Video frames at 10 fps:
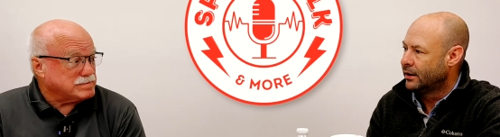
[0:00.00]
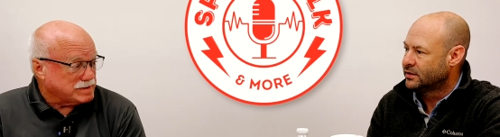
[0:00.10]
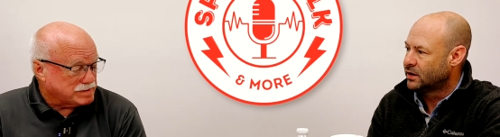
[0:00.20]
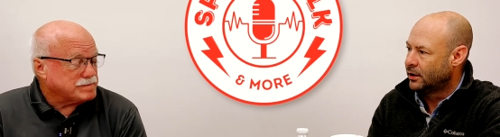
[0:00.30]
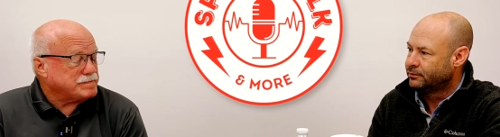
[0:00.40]

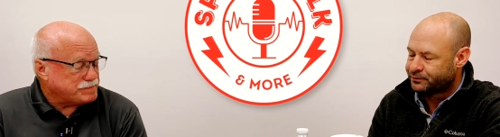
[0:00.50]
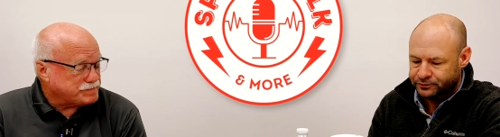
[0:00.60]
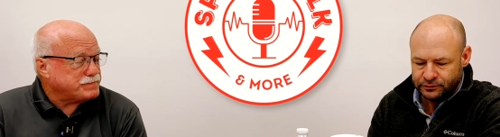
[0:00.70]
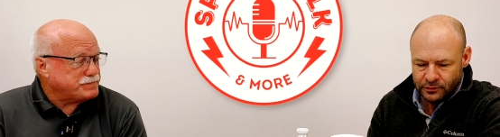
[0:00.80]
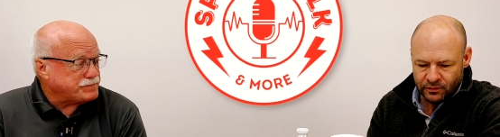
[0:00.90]
Speaker 1: So
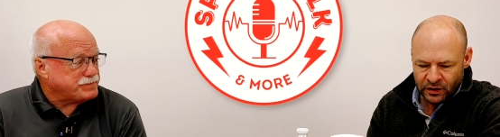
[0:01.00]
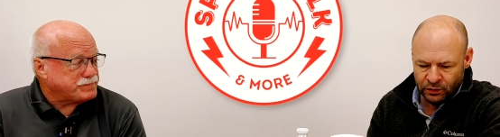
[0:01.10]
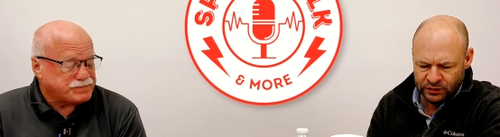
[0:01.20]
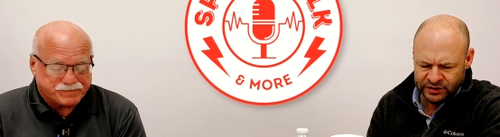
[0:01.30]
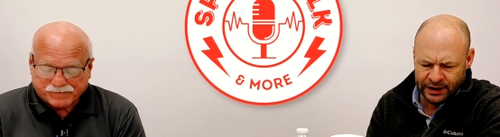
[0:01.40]
Mm-hmm.
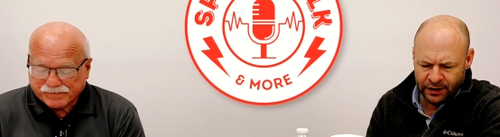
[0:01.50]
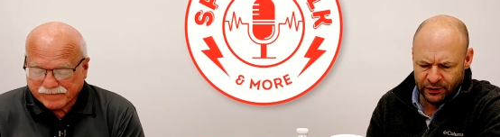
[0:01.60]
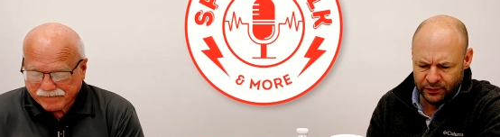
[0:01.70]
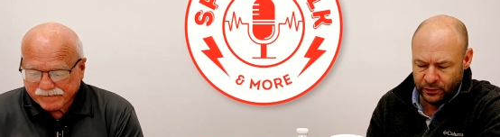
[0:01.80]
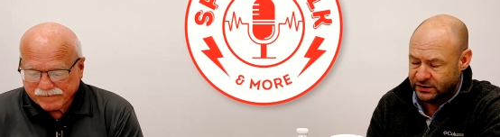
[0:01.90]
We'll see
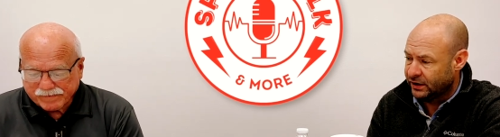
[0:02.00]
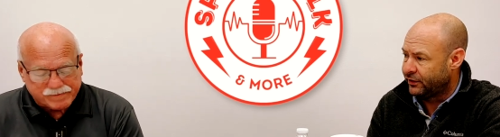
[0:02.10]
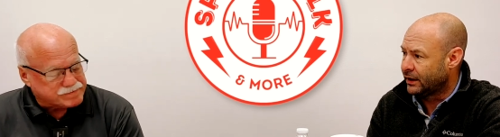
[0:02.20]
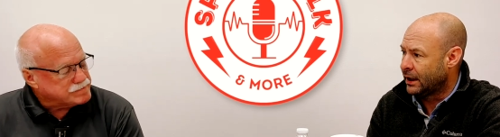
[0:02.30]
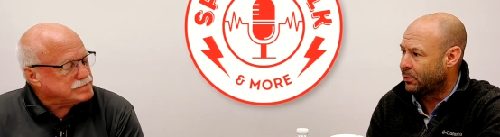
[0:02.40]
how we'll see if he
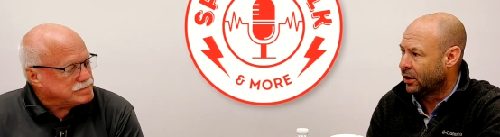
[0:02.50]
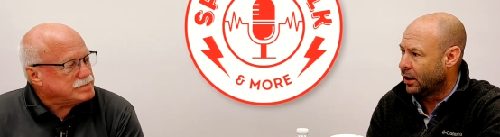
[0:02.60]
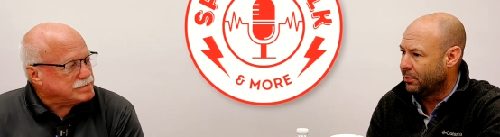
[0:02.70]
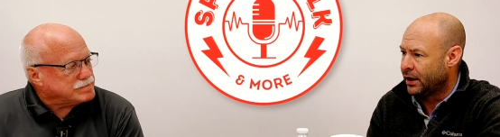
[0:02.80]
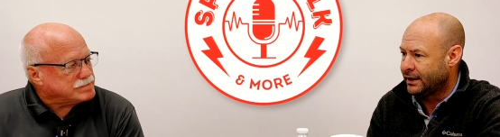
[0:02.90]
can keep it up,
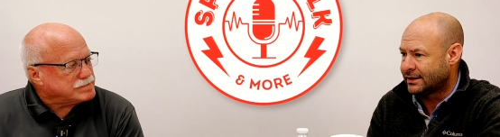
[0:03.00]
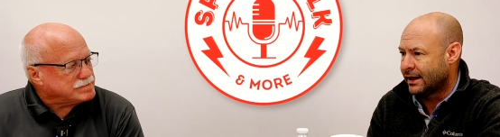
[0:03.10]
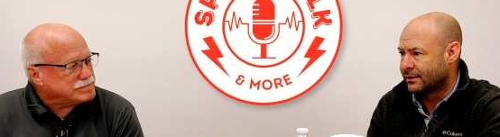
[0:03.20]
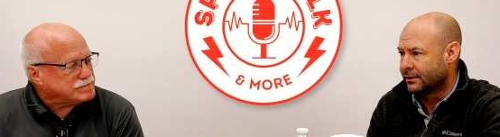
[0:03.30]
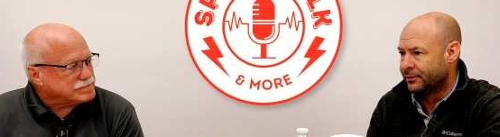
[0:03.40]
but he's got
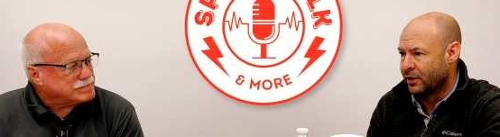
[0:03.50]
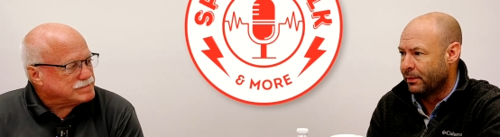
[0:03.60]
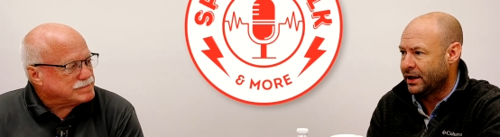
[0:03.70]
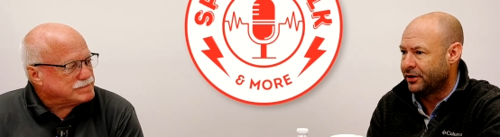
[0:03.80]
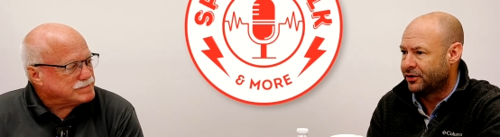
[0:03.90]
the
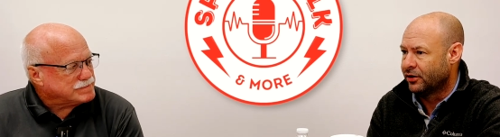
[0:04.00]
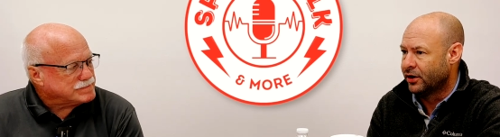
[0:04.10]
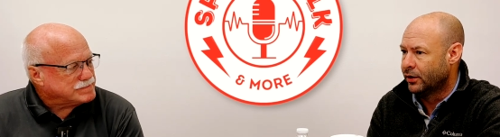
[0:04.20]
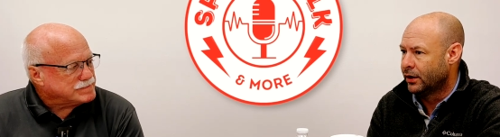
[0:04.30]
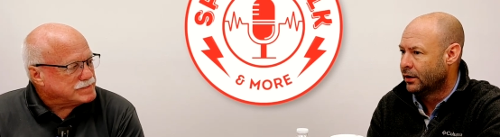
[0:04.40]
demeanor to
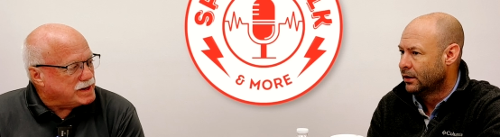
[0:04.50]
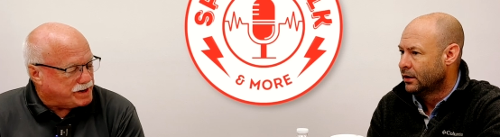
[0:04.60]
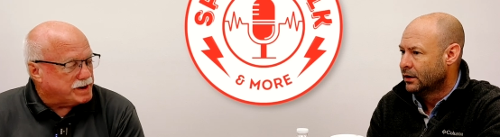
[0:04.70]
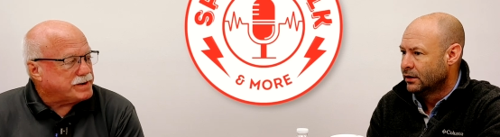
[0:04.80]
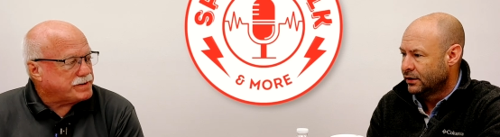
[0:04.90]
do it. He
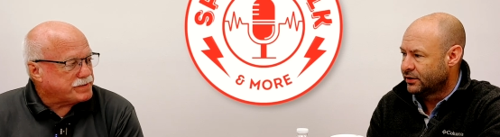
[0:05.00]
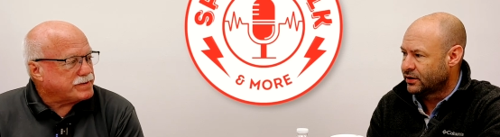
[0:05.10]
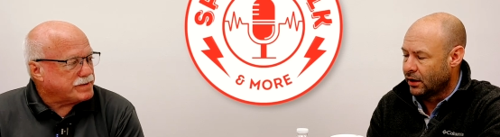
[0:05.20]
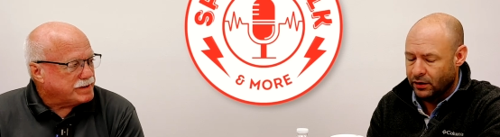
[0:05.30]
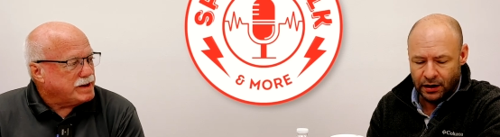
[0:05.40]
does.
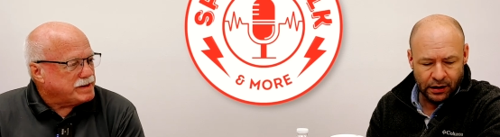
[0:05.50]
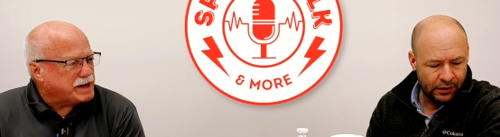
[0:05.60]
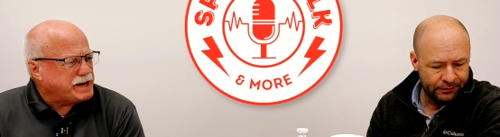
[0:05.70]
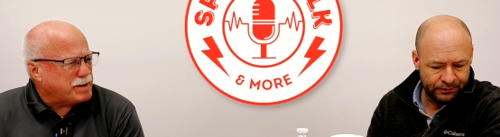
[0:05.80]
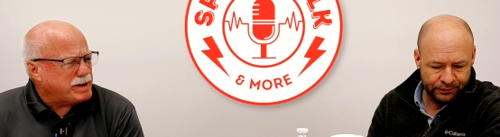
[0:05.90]
So um,
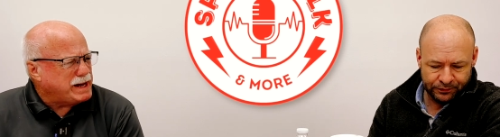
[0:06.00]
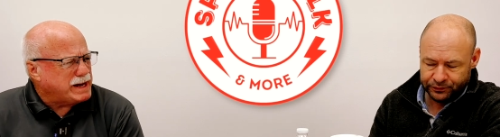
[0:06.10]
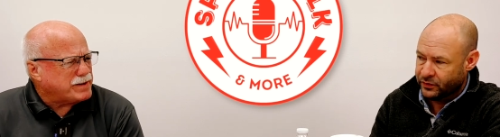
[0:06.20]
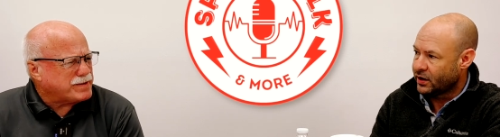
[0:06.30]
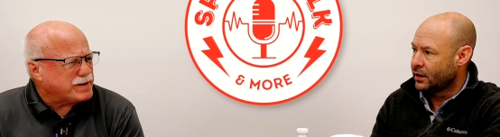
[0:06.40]
tell
Speaker 2: me, he
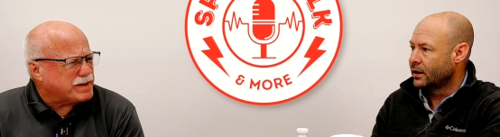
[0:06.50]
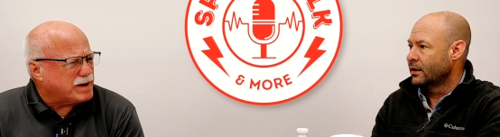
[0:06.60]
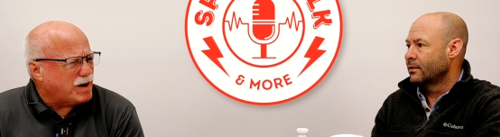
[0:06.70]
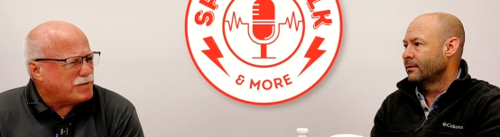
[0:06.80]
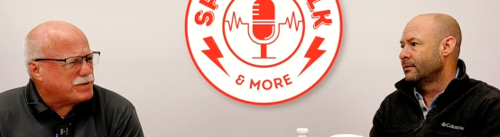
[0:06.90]
gets in the
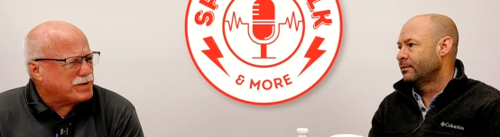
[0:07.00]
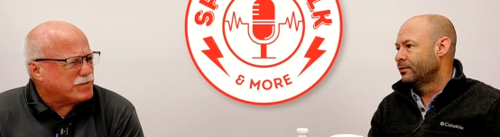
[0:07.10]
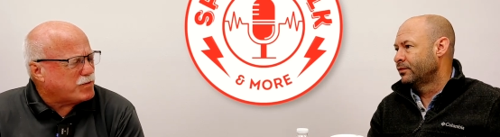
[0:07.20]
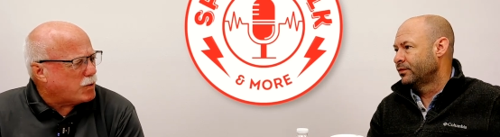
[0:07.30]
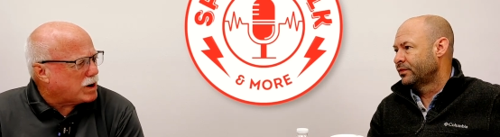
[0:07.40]
office at
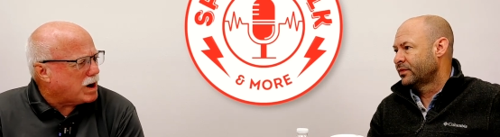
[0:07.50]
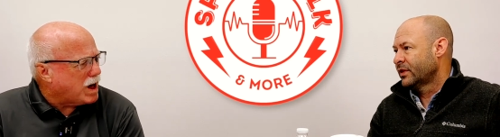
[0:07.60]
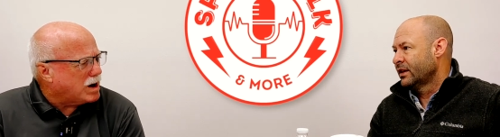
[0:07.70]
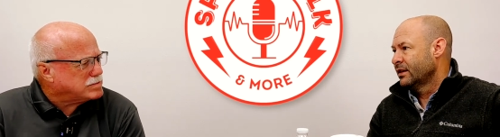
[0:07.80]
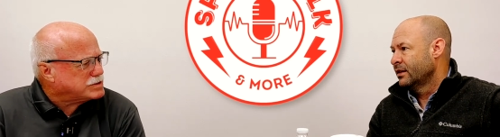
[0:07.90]
four
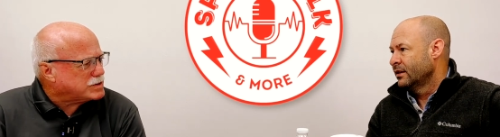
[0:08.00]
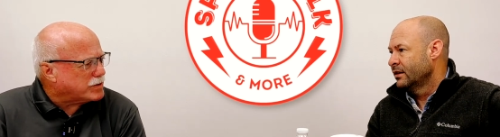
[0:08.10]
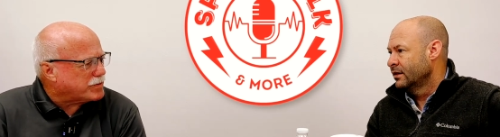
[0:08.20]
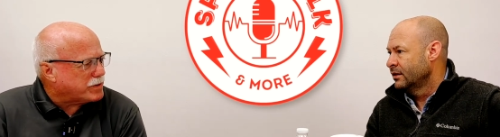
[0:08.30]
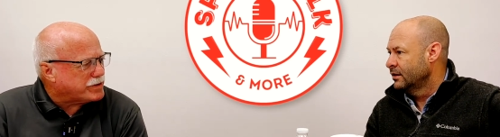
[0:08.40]
o'clock,
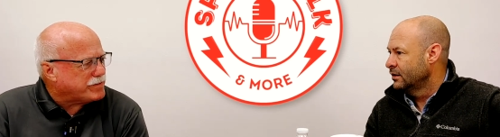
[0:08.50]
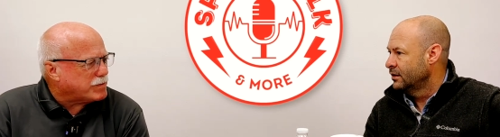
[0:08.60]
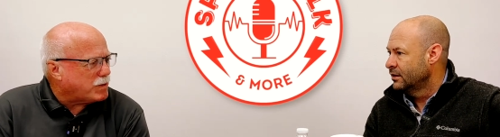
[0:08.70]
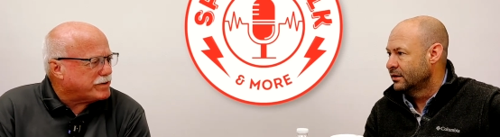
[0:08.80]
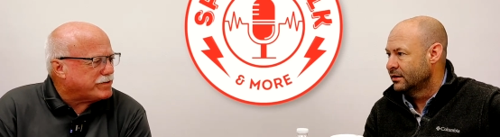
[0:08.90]
starts watching
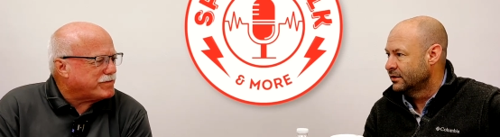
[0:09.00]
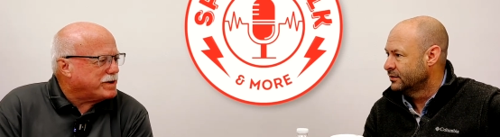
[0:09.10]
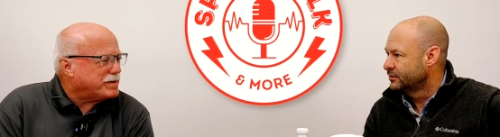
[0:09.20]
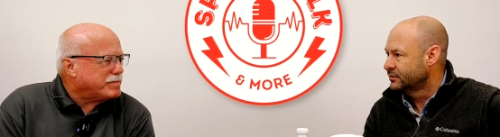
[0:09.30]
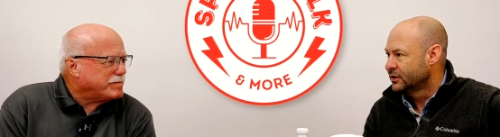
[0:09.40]
watching
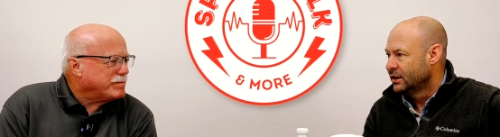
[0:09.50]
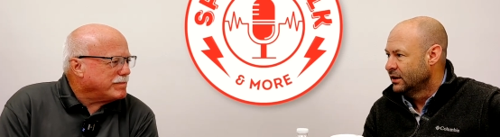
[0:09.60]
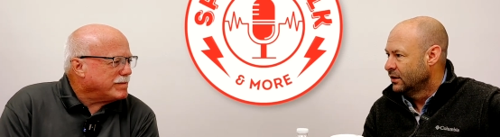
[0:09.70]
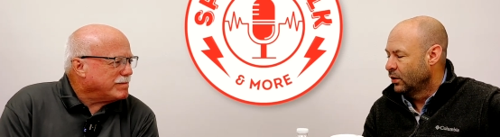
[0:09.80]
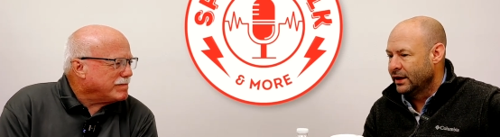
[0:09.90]
film.
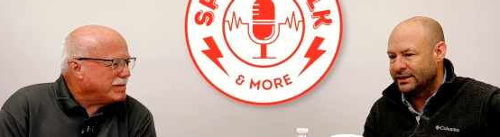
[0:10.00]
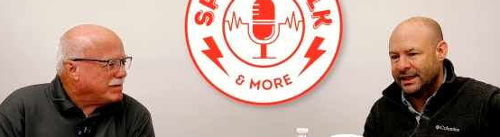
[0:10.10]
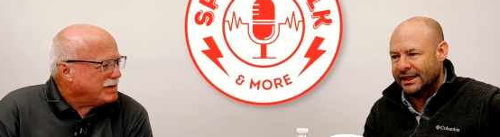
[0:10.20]
Speaker 1: Well, he's that